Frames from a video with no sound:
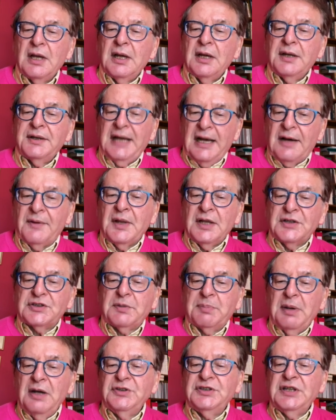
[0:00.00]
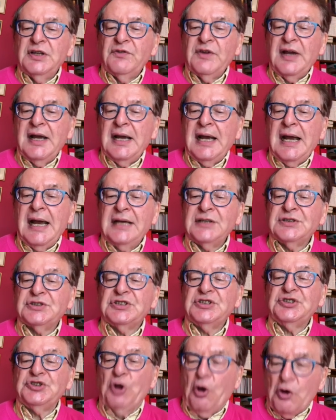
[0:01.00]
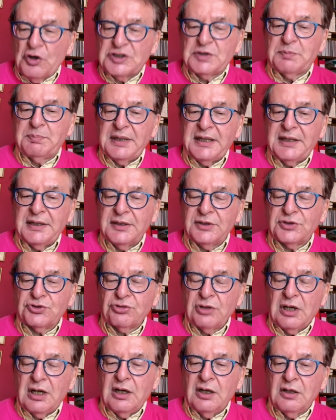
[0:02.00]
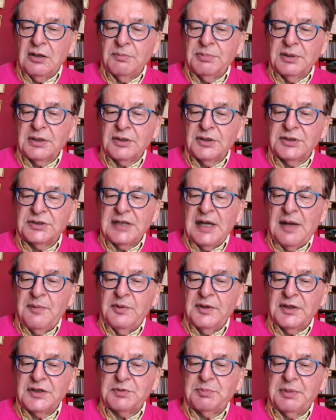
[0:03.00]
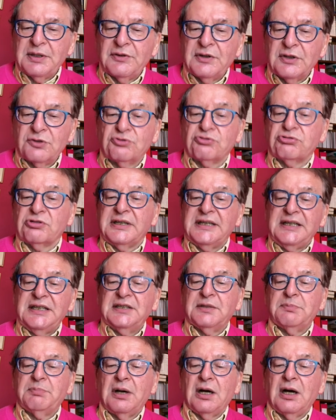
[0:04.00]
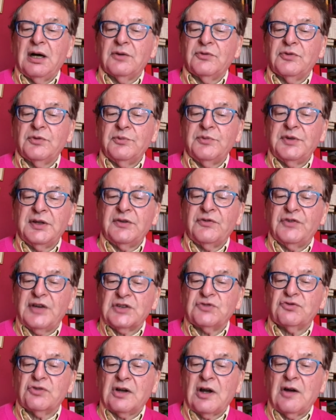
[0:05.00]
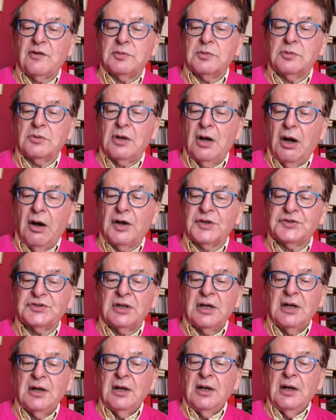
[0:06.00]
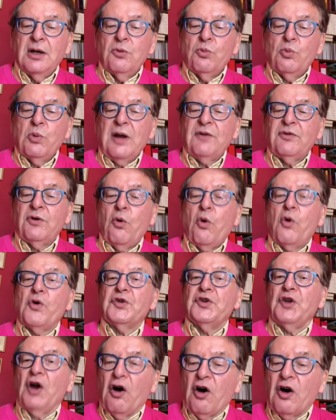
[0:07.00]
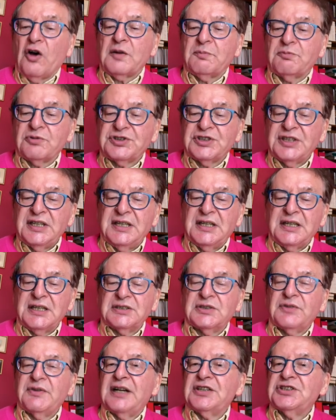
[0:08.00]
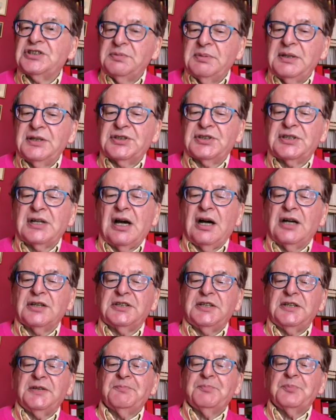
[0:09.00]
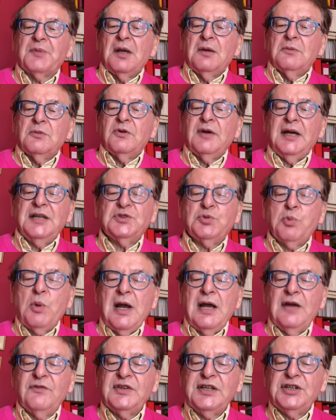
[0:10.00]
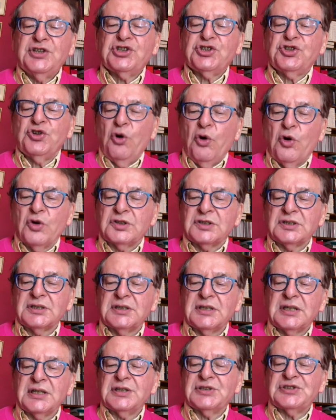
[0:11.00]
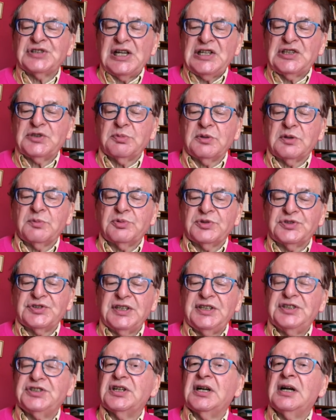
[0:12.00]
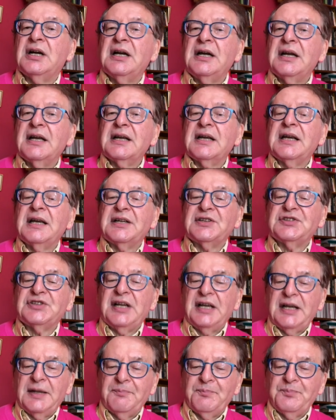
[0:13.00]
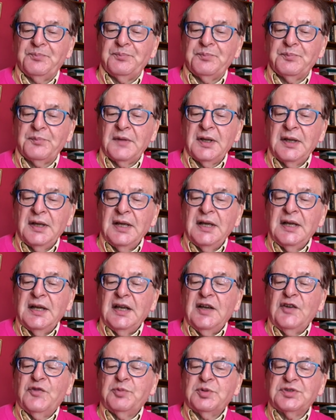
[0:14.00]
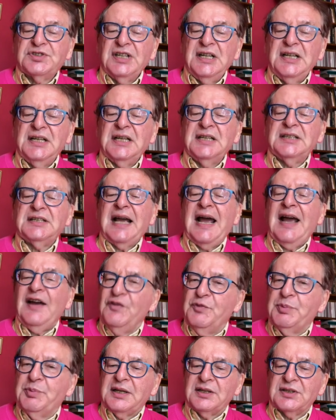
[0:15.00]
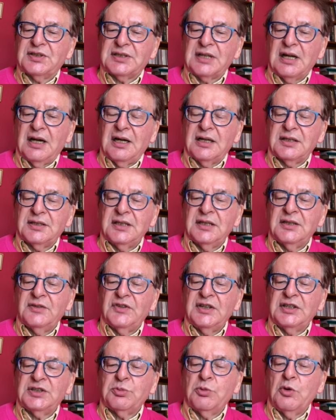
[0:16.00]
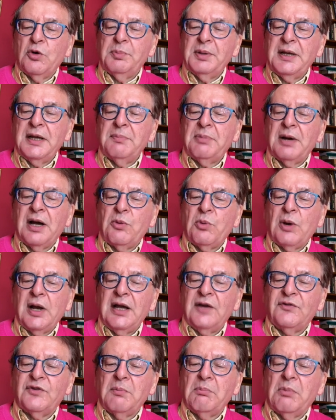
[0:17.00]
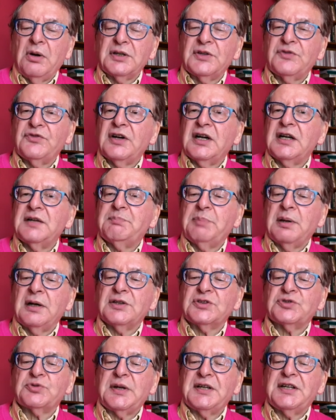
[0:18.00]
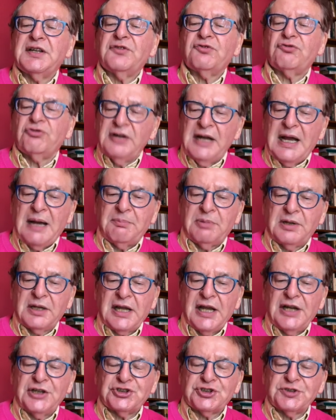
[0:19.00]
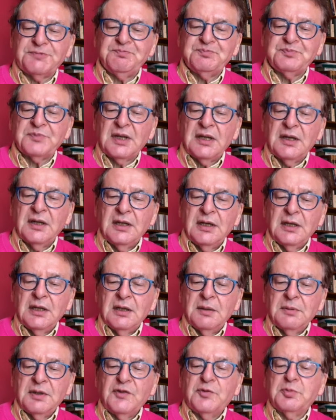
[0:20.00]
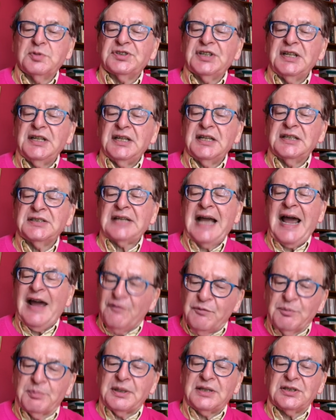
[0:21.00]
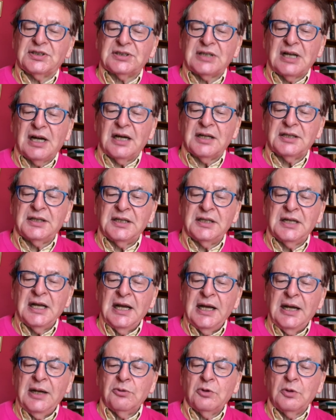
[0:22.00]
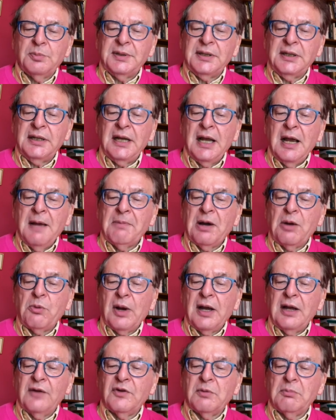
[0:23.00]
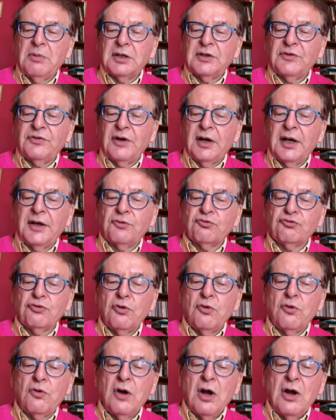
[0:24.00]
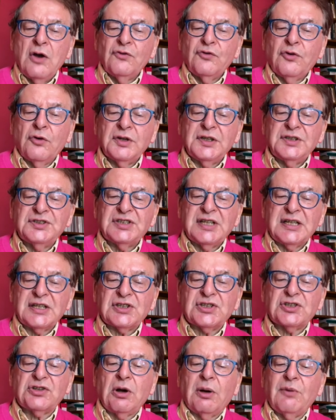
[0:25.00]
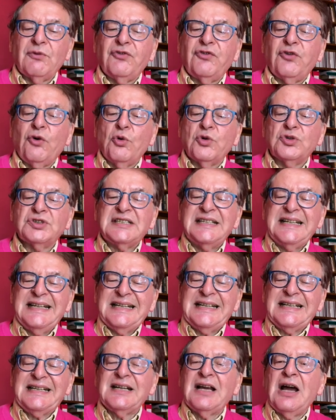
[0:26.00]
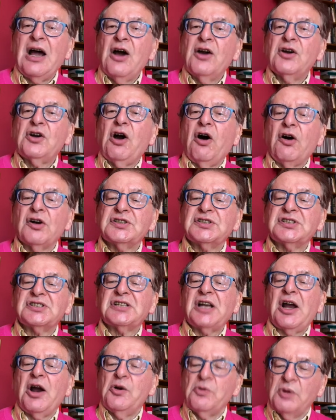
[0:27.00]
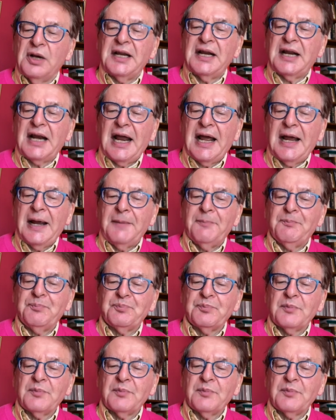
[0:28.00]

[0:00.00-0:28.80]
Now, supposing there has not been a trial because everything's been agreed apart from the fixed recoverable costs, whether or not proceedings have actually been started. Well, that's where the shortened assessment procedure kicks in. If proceedings have started, this will be by way of a modified Part 23 application. But if proceedings haven't been started, it will be by way of a modified Rule 46-14 costs only claim.